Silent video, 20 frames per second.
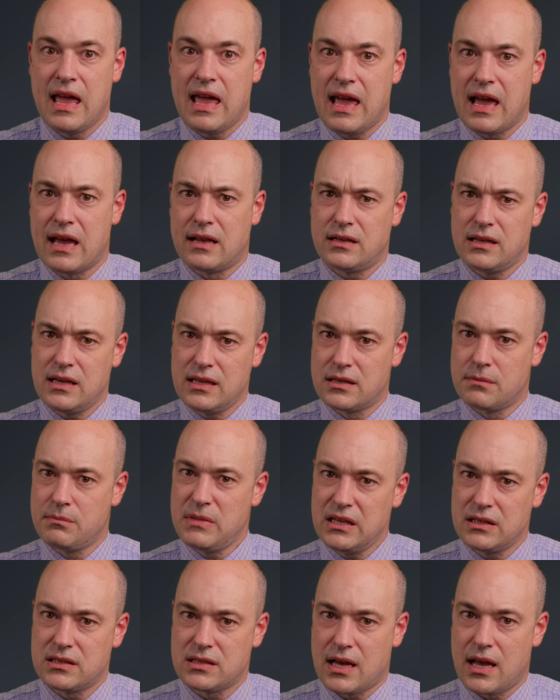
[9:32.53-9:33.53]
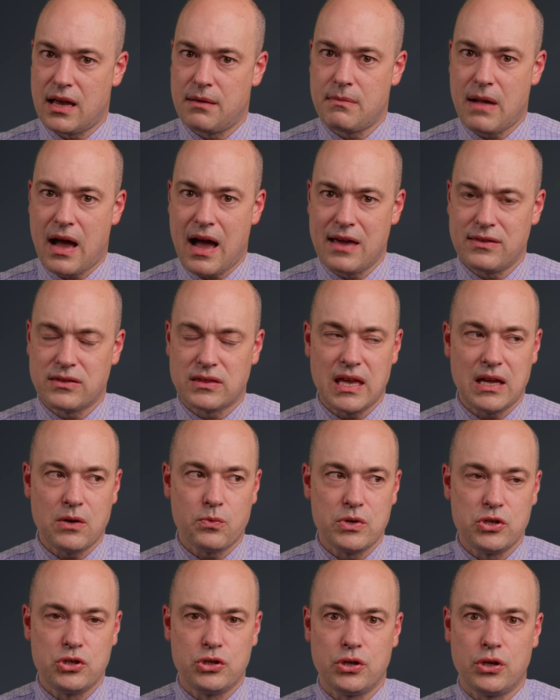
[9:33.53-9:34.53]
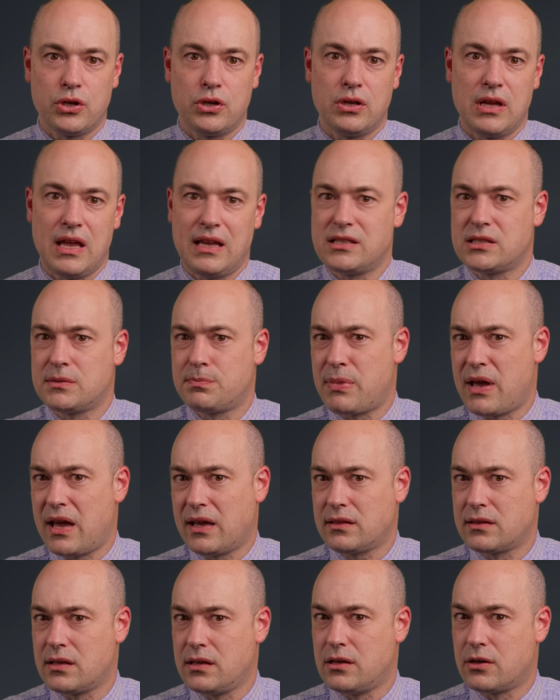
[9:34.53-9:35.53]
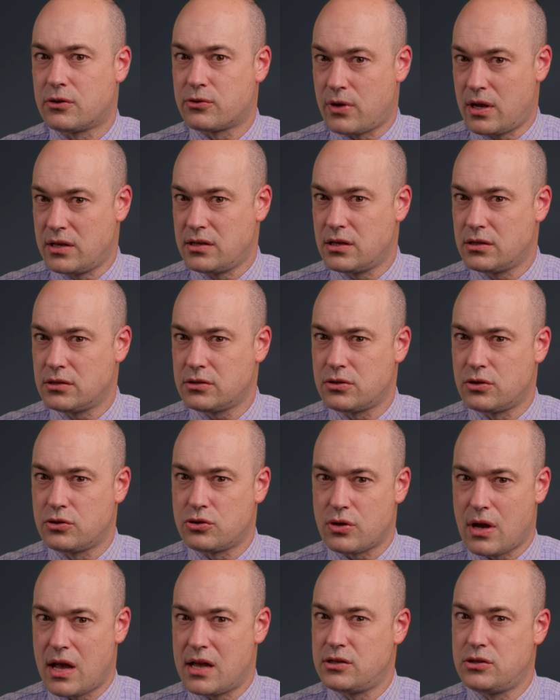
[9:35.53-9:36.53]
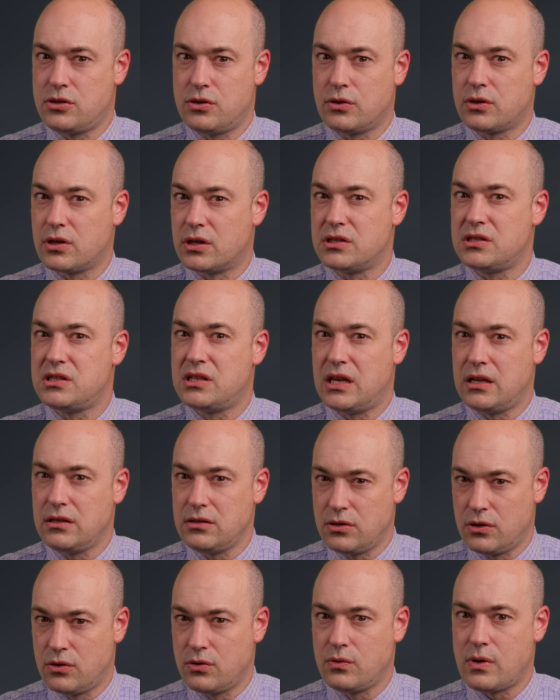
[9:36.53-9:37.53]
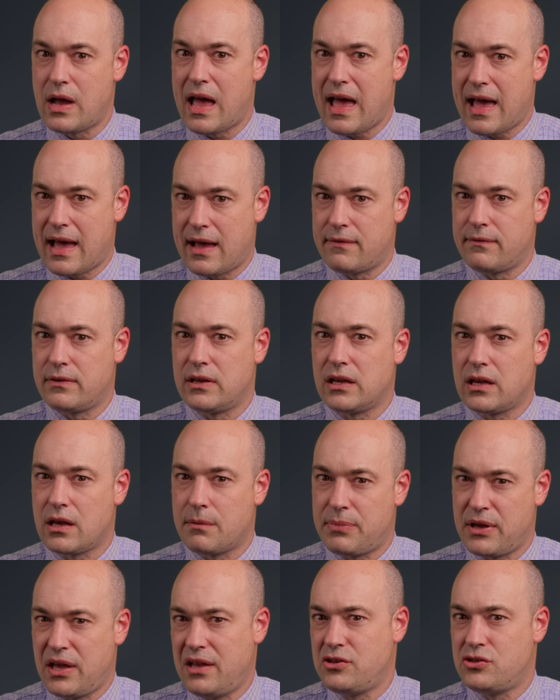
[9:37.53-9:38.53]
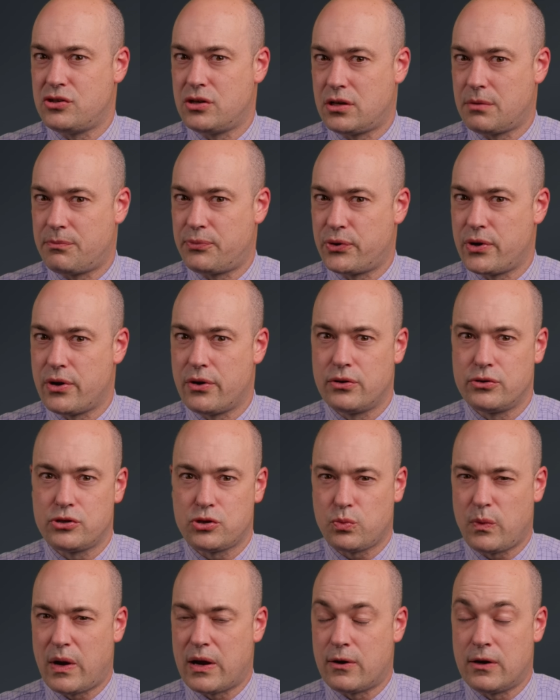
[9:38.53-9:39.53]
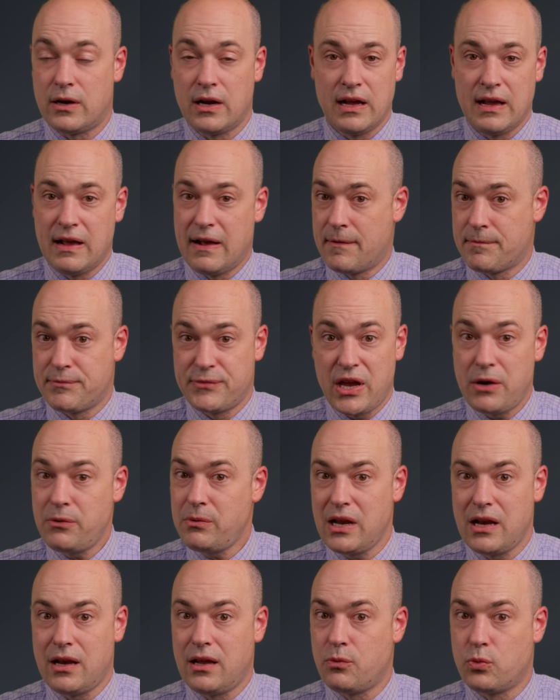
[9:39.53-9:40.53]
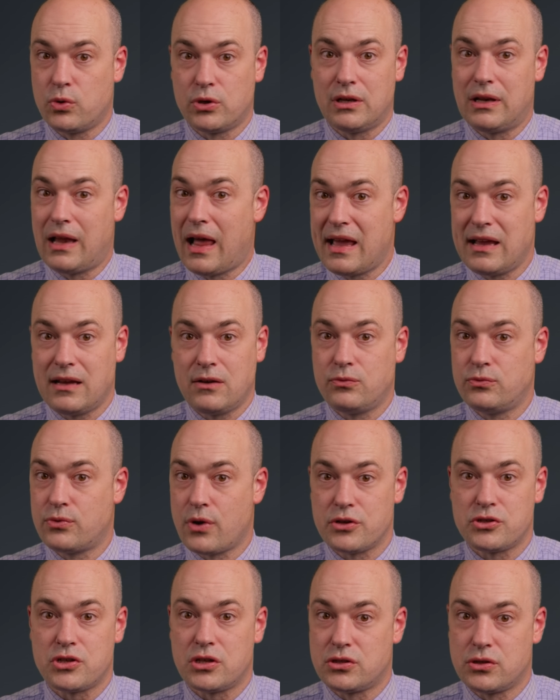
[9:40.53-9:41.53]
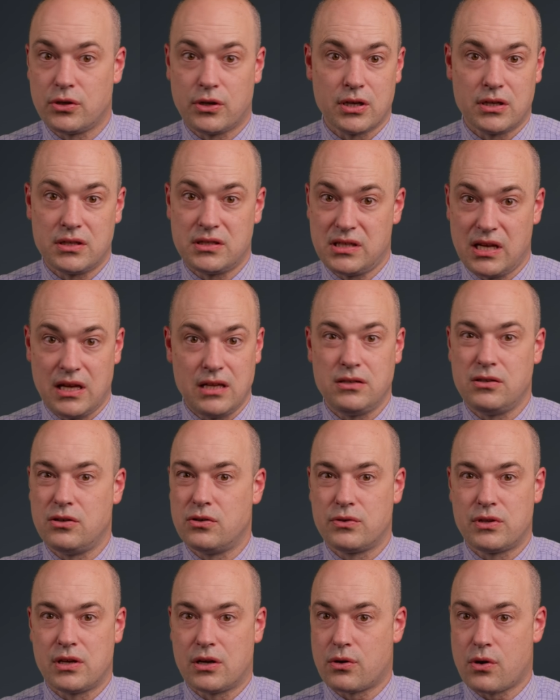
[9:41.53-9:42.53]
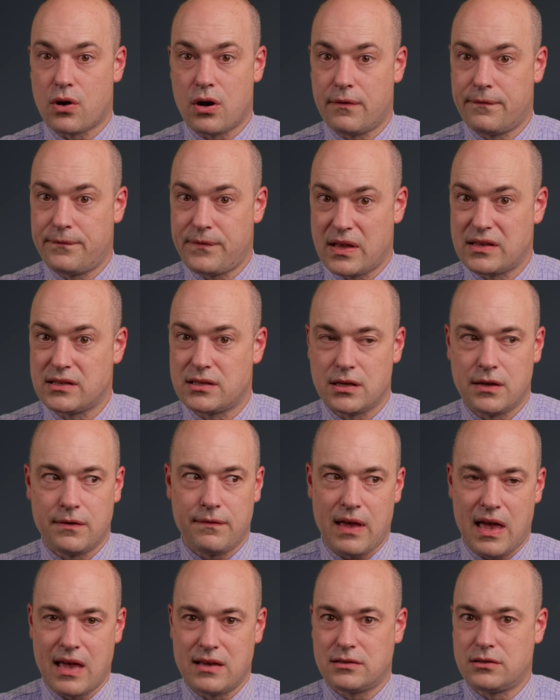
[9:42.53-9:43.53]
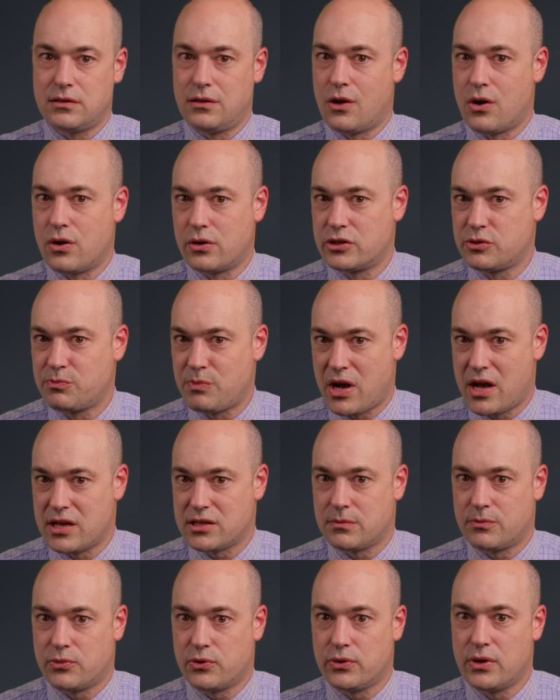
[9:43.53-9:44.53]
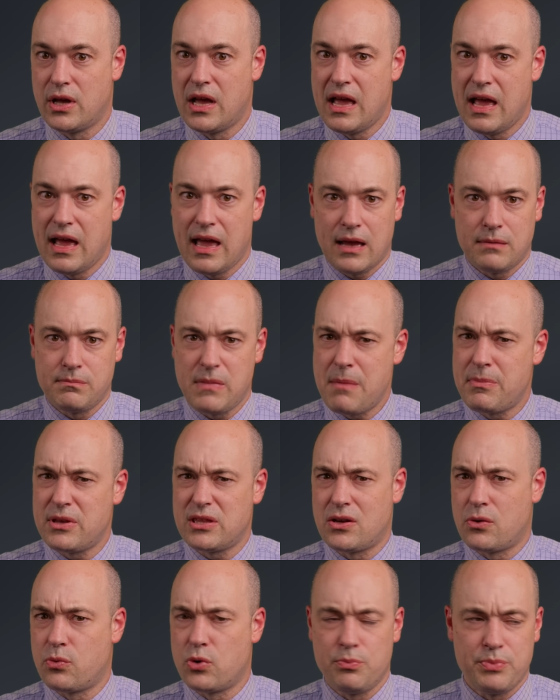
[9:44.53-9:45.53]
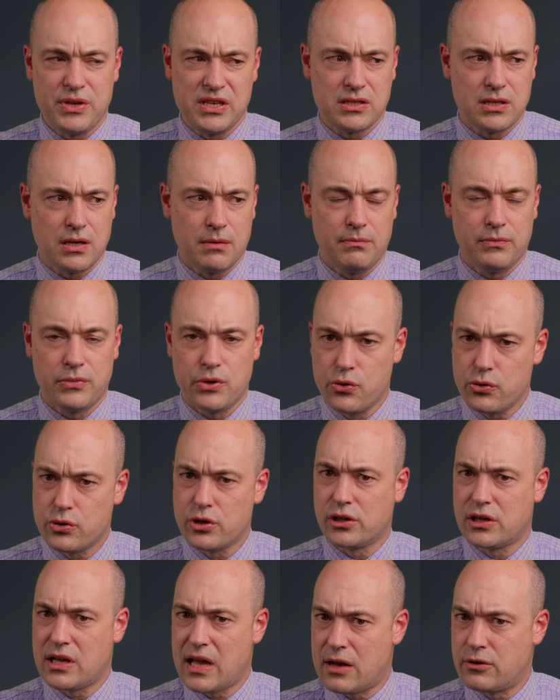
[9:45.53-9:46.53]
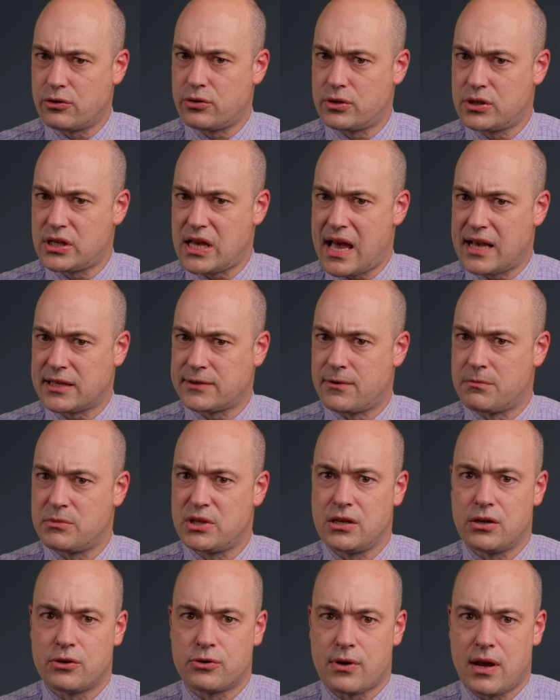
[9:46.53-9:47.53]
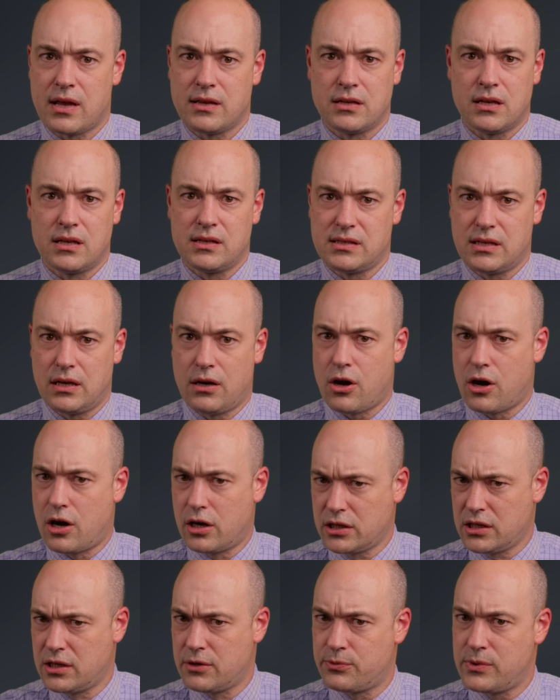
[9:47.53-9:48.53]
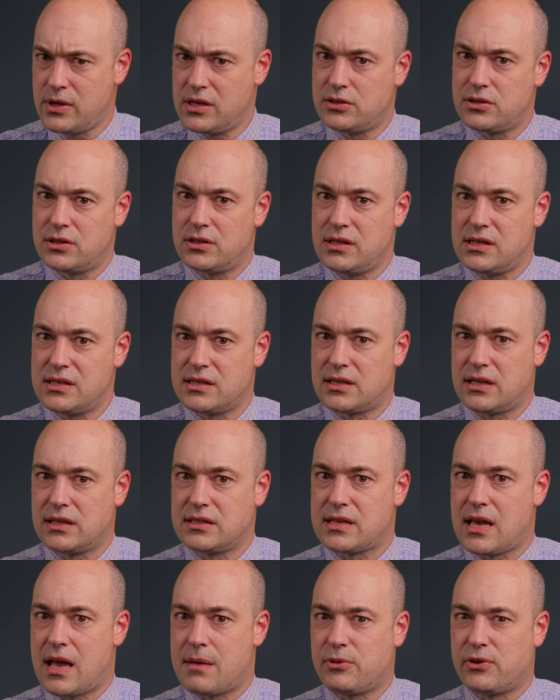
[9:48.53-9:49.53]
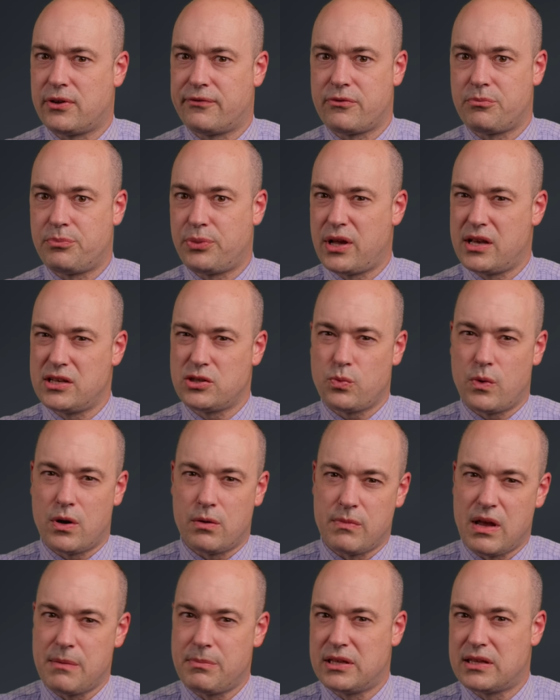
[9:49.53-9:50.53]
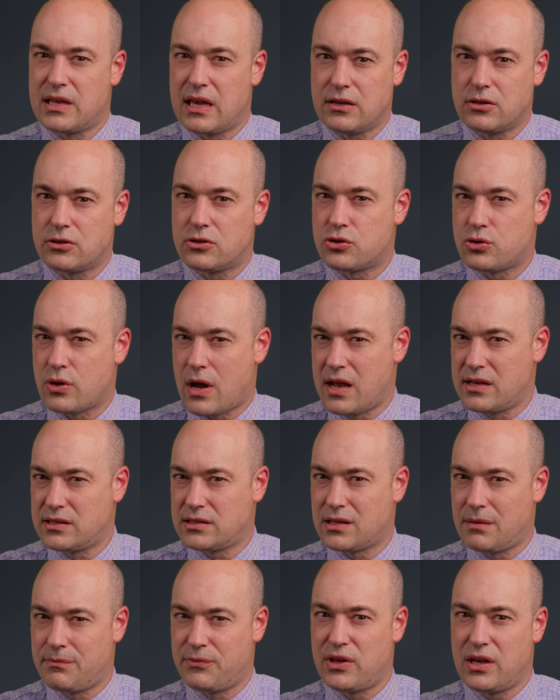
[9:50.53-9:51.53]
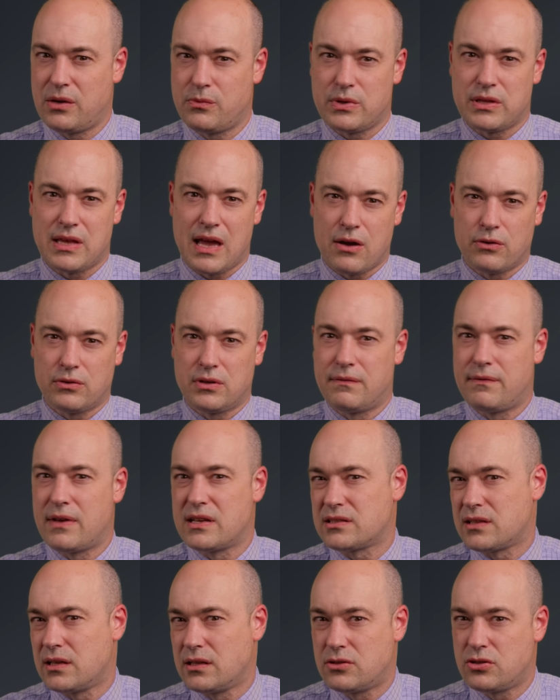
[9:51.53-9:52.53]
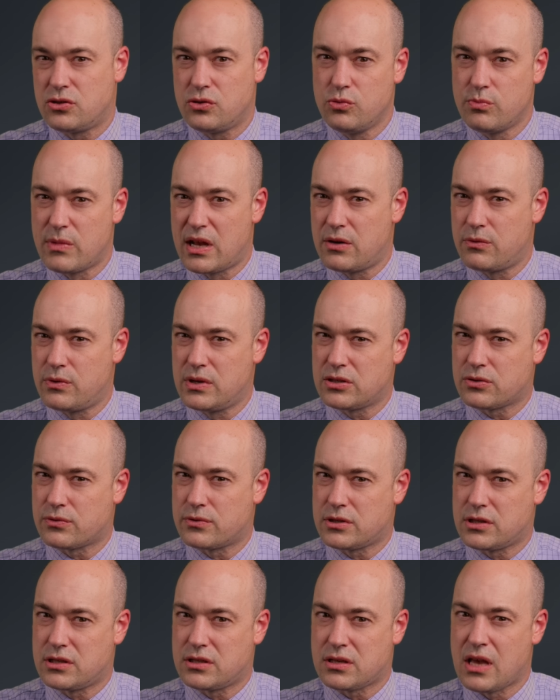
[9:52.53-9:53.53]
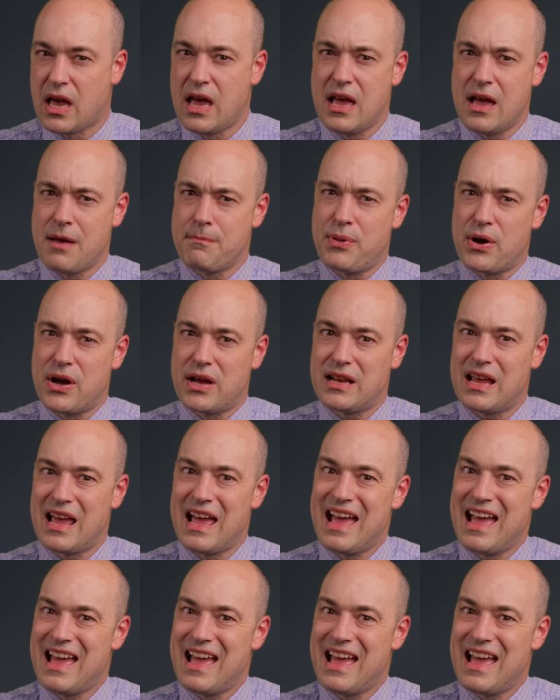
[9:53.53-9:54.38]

And in the meantime, I think we should expect the Ukrainians to try to continue having a patient approach where they really would like Russia to continue their offensive as long as possible. And maybe there will be some local counterattacks from the Ukrainians. The Kharkiv region is an example of a place where maybe they could try something without investing too many resources. But